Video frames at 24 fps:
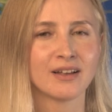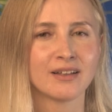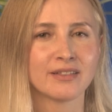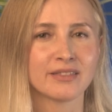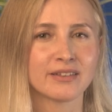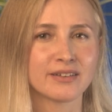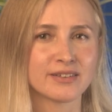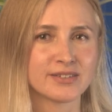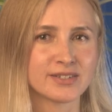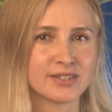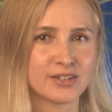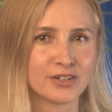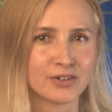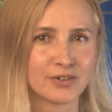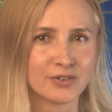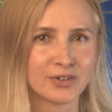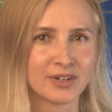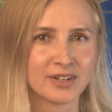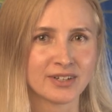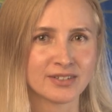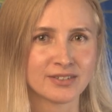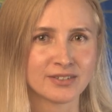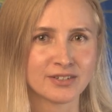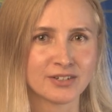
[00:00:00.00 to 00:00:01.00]
The zero
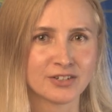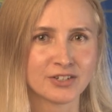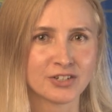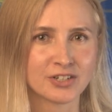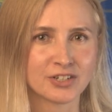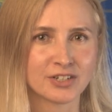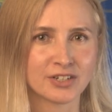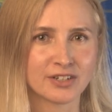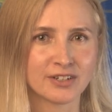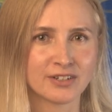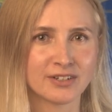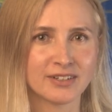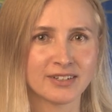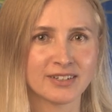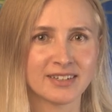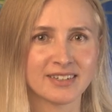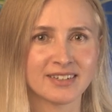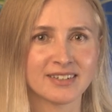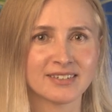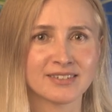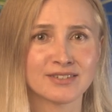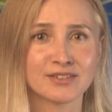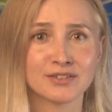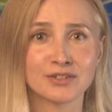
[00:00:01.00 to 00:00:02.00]
conditional
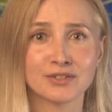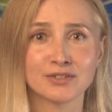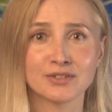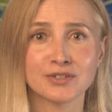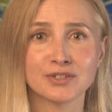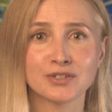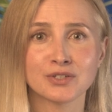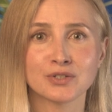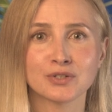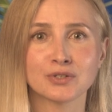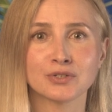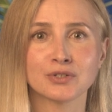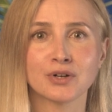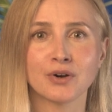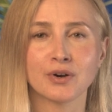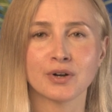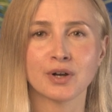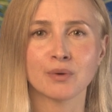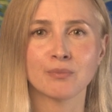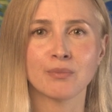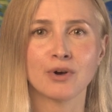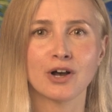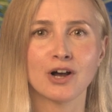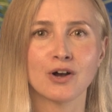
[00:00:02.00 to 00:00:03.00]
is used to
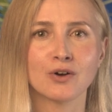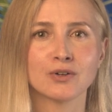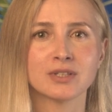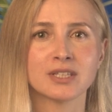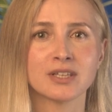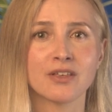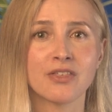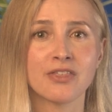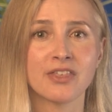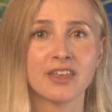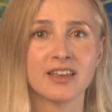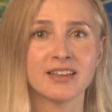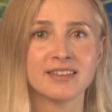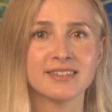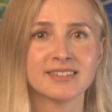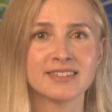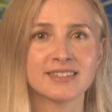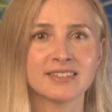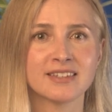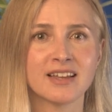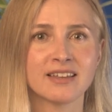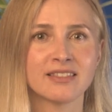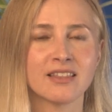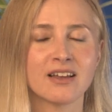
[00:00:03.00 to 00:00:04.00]
talk about
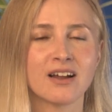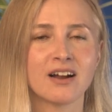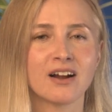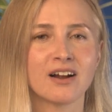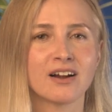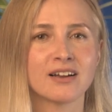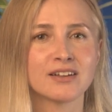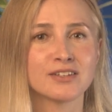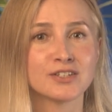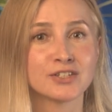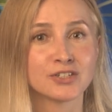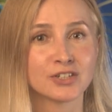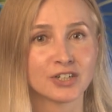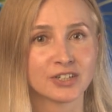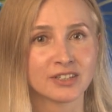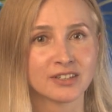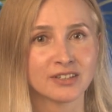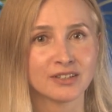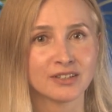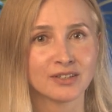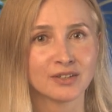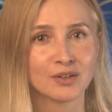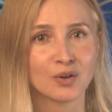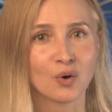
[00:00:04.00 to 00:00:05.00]
things that are
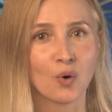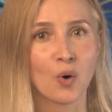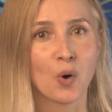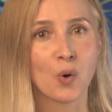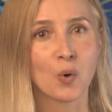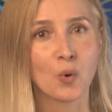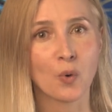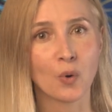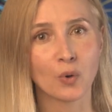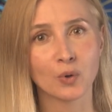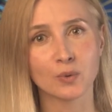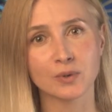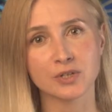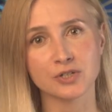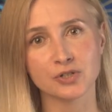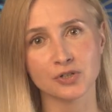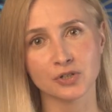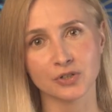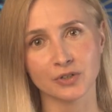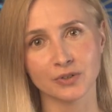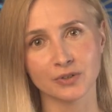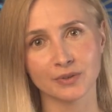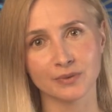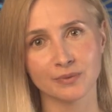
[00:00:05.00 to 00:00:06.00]
certain or always
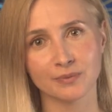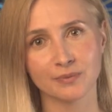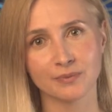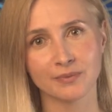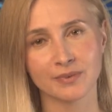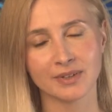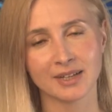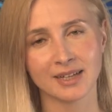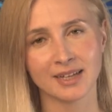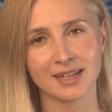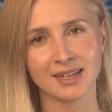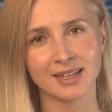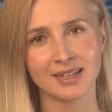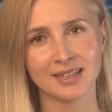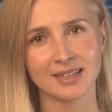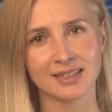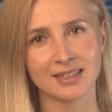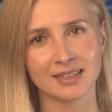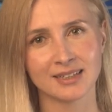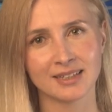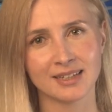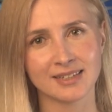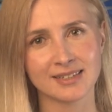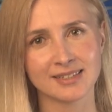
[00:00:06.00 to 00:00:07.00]
true.
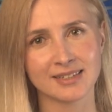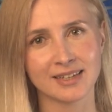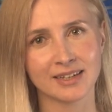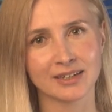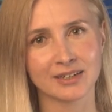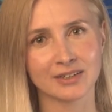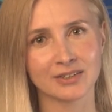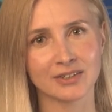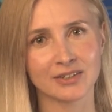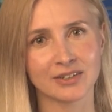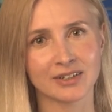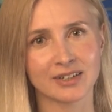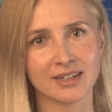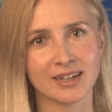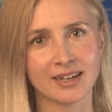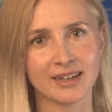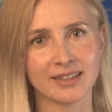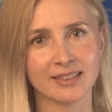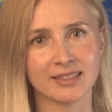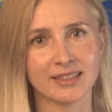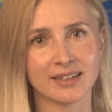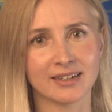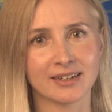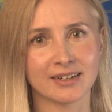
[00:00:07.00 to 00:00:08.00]
Let's take a look
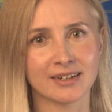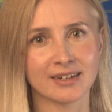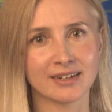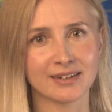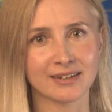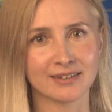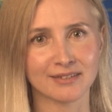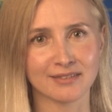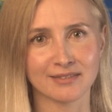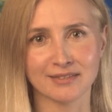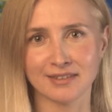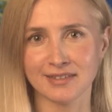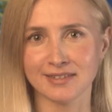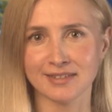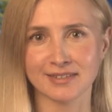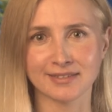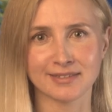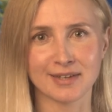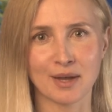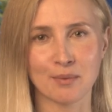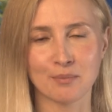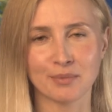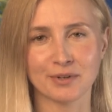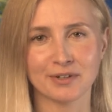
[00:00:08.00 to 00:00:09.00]
at this
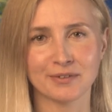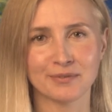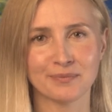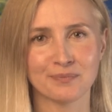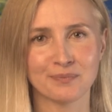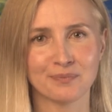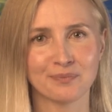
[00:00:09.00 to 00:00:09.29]
example.